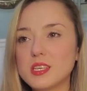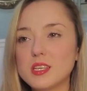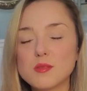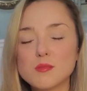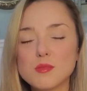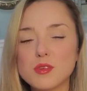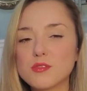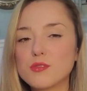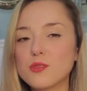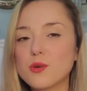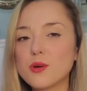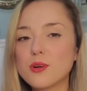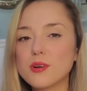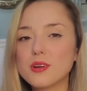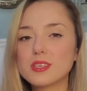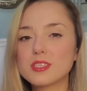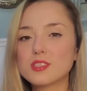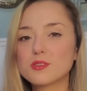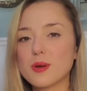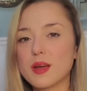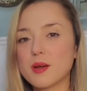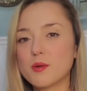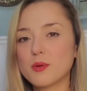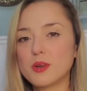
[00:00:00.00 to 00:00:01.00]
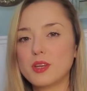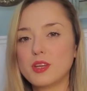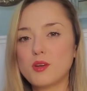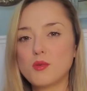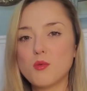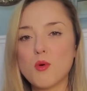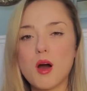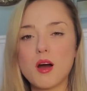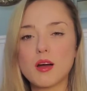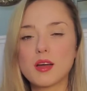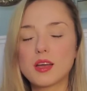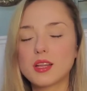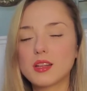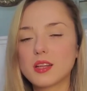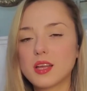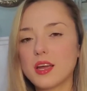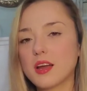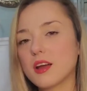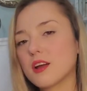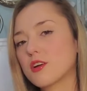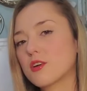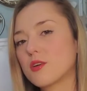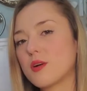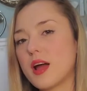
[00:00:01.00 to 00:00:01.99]
them before. It's right when you walk in the
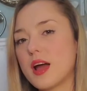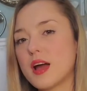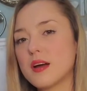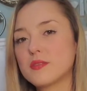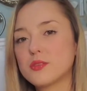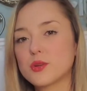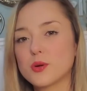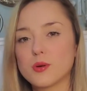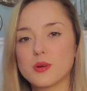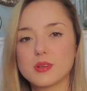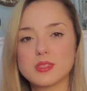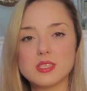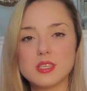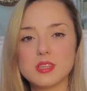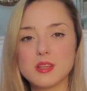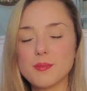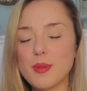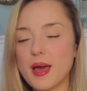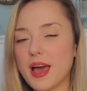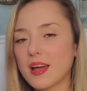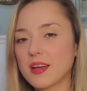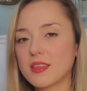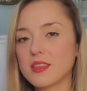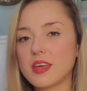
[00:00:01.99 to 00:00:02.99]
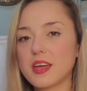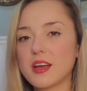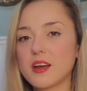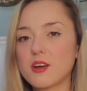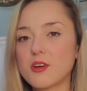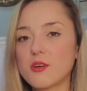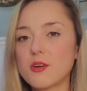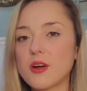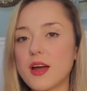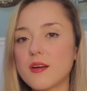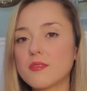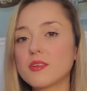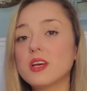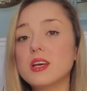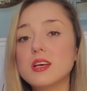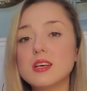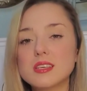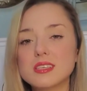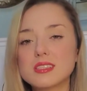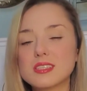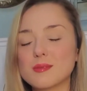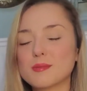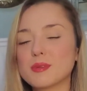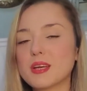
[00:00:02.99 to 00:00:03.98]
aircraft, or it's in the back of the aircraft.
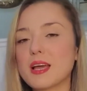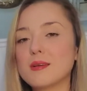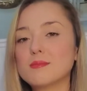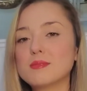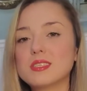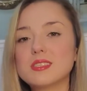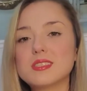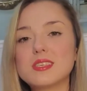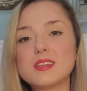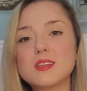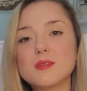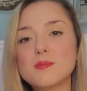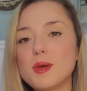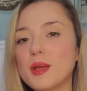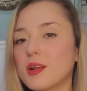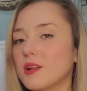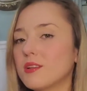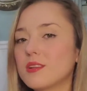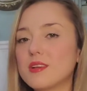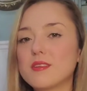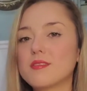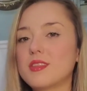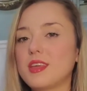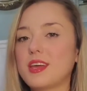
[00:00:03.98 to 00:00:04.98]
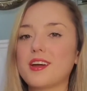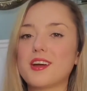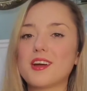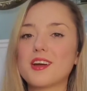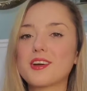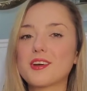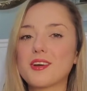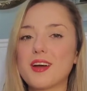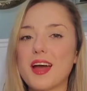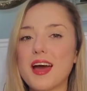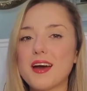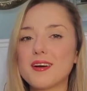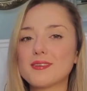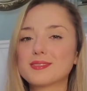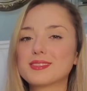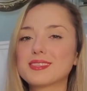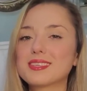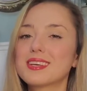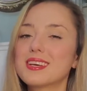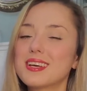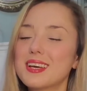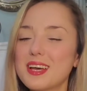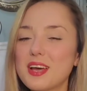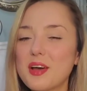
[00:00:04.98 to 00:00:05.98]
Sometimes it's in the middle of the aircraft.
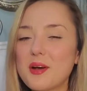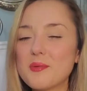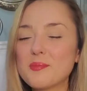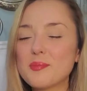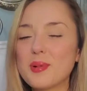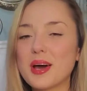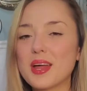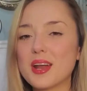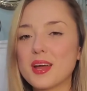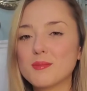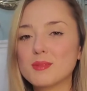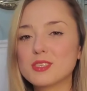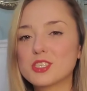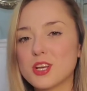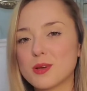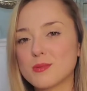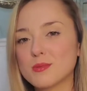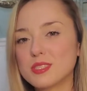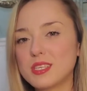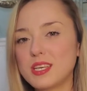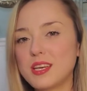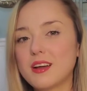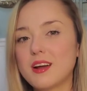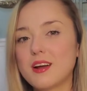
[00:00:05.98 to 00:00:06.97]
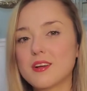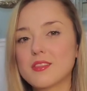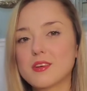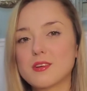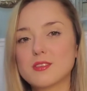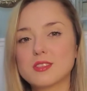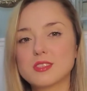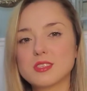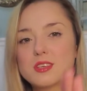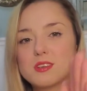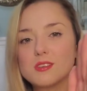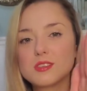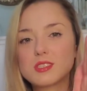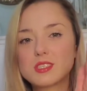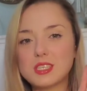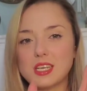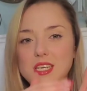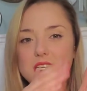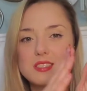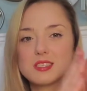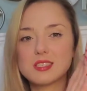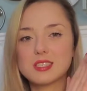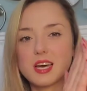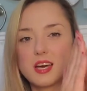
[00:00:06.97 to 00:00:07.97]
But a jump seat are those little
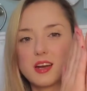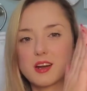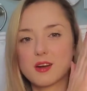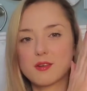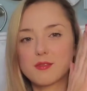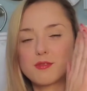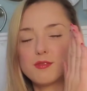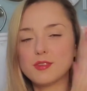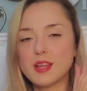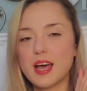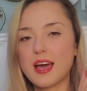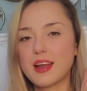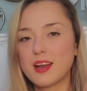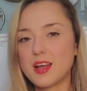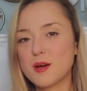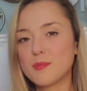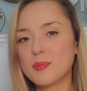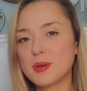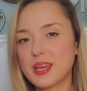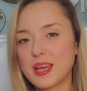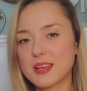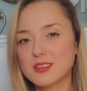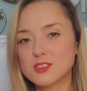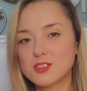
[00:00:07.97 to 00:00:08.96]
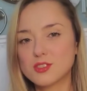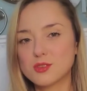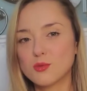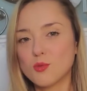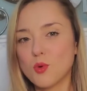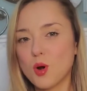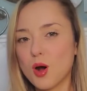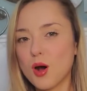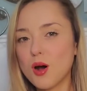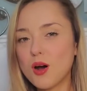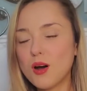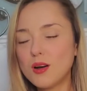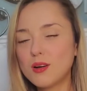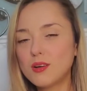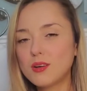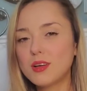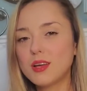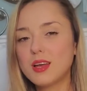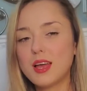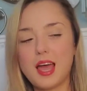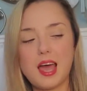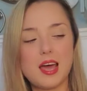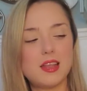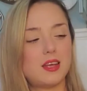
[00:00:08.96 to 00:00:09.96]
seats that are flat up against a wall,
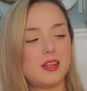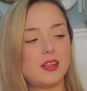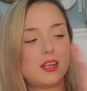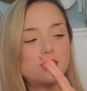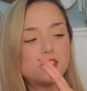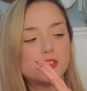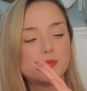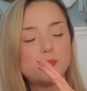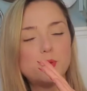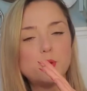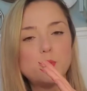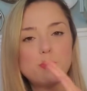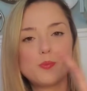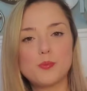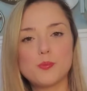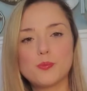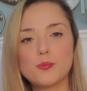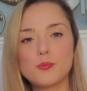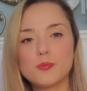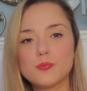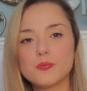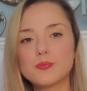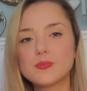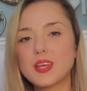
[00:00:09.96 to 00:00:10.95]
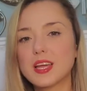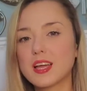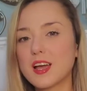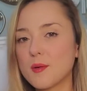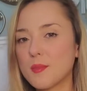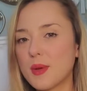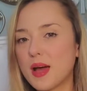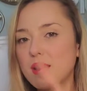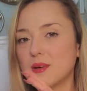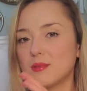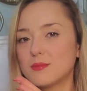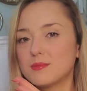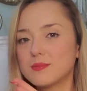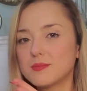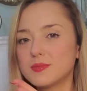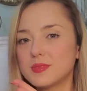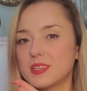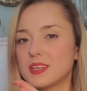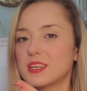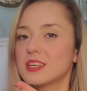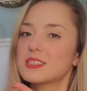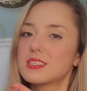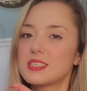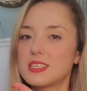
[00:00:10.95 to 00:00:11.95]
and then they just boop, they come out,
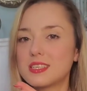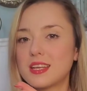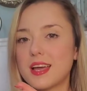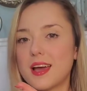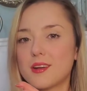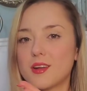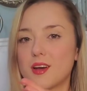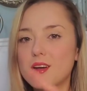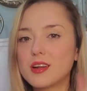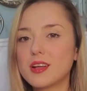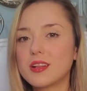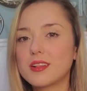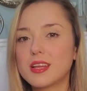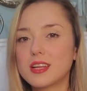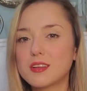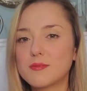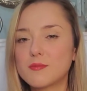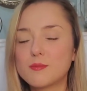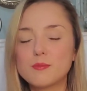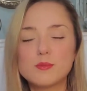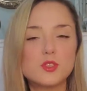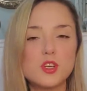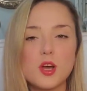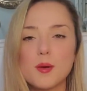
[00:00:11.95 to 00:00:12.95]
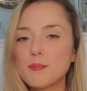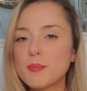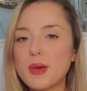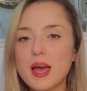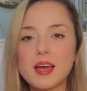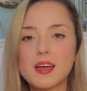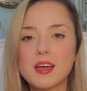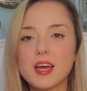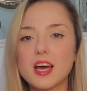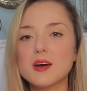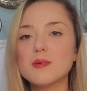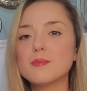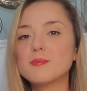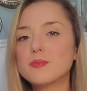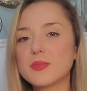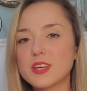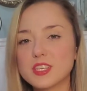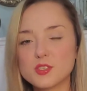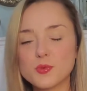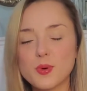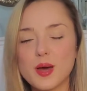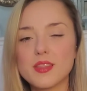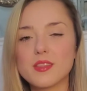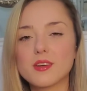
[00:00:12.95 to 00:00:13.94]
you can sit down on it and they jump back up.
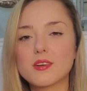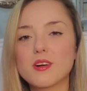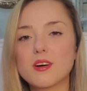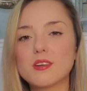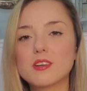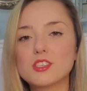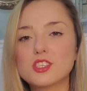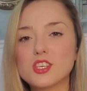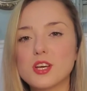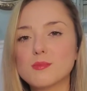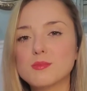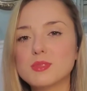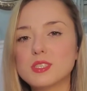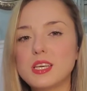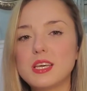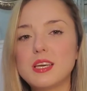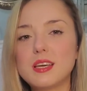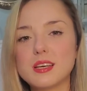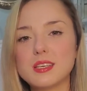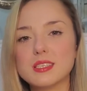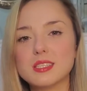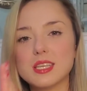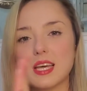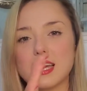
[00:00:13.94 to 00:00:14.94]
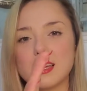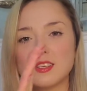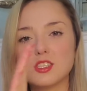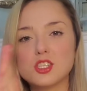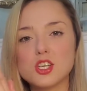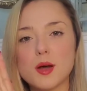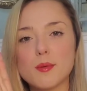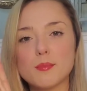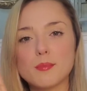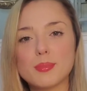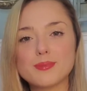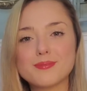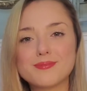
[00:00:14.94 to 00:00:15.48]
That's why they're called a jump seat, because they jump.